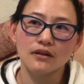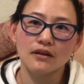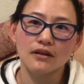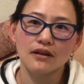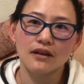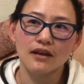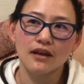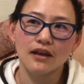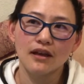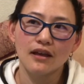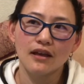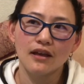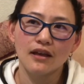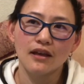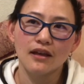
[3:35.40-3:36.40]

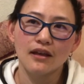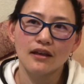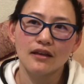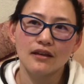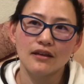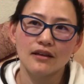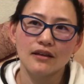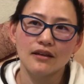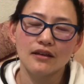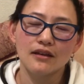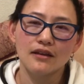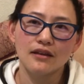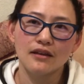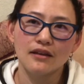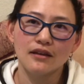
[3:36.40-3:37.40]

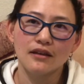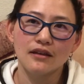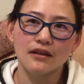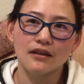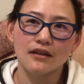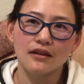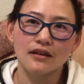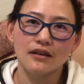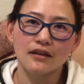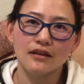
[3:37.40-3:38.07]
[no speech]